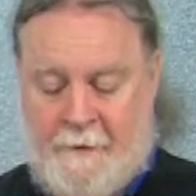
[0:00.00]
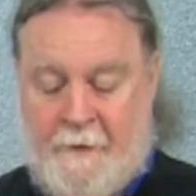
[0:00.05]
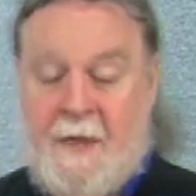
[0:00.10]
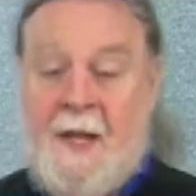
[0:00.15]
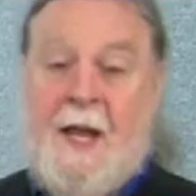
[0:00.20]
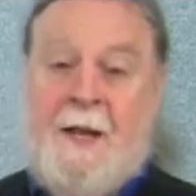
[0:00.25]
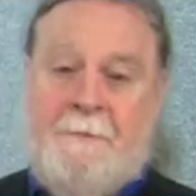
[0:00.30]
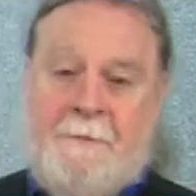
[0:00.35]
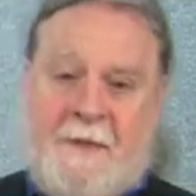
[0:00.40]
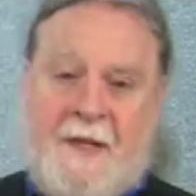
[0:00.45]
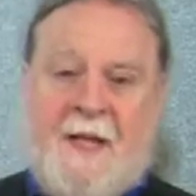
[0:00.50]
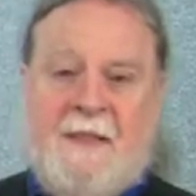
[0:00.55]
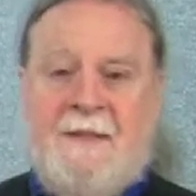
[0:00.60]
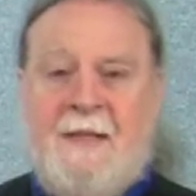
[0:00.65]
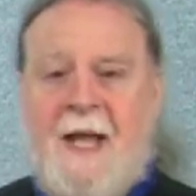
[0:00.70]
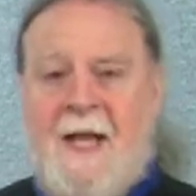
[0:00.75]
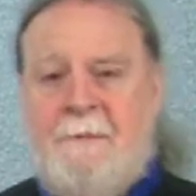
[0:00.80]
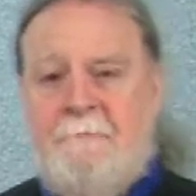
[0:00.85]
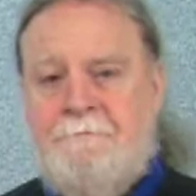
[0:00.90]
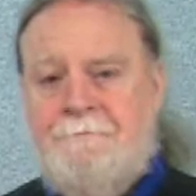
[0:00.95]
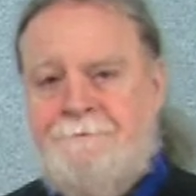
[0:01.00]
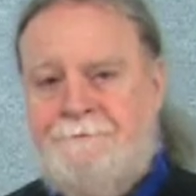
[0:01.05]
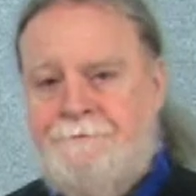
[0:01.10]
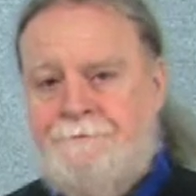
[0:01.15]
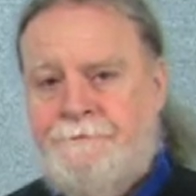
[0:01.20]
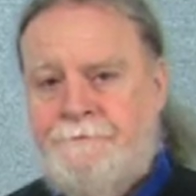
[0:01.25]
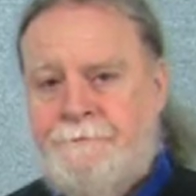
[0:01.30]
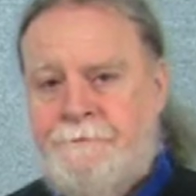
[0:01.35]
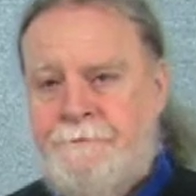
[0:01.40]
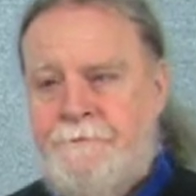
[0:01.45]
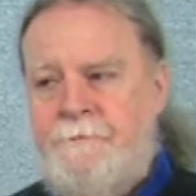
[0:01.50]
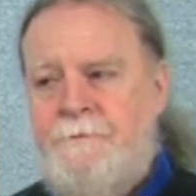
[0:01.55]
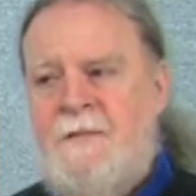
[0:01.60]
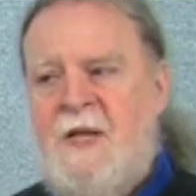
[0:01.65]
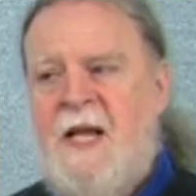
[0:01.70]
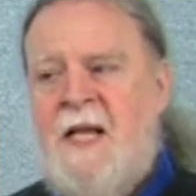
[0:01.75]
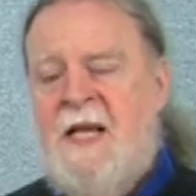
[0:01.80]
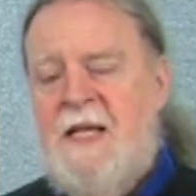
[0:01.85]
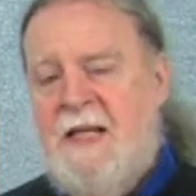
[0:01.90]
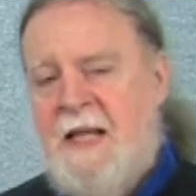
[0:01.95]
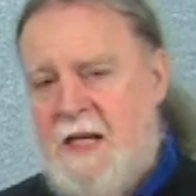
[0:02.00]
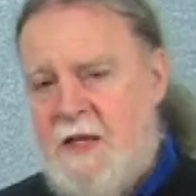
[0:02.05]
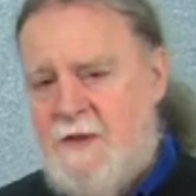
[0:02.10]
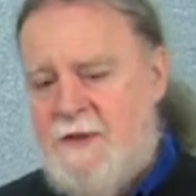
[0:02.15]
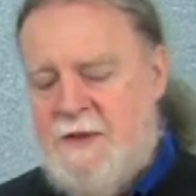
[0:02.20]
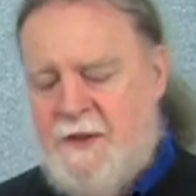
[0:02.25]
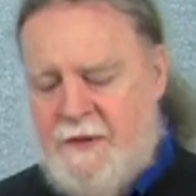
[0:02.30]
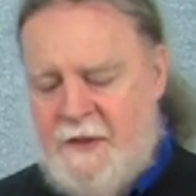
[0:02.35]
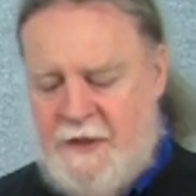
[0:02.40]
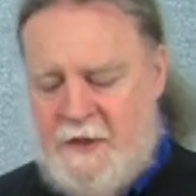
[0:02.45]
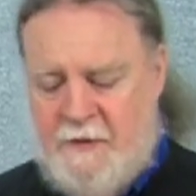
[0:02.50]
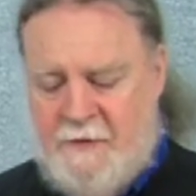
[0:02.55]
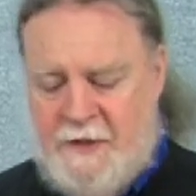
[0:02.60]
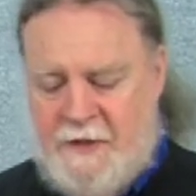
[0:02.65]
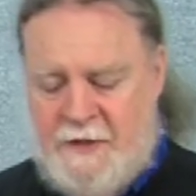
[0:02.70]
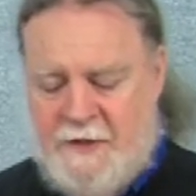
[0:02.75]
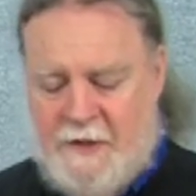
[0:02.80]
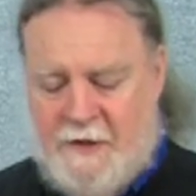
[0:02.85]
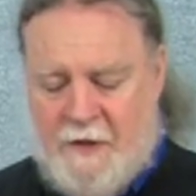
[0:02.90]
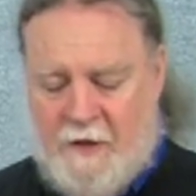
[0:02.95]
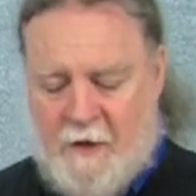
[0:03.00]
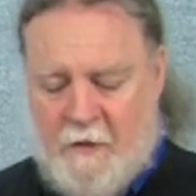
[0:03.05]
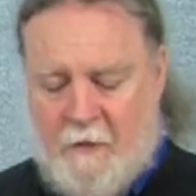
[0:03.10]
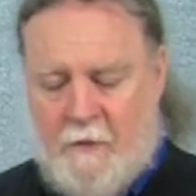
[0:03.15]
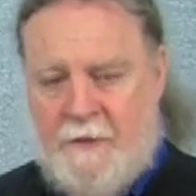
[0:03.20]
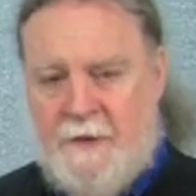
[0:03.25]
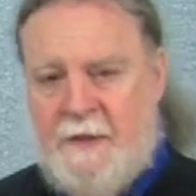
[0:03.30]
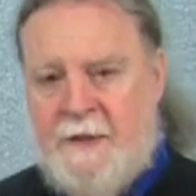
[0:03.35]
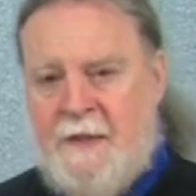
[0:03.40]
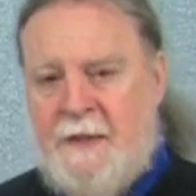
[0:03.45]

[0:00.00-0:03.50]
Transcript: Okay, got that? Here's the thing you need to know.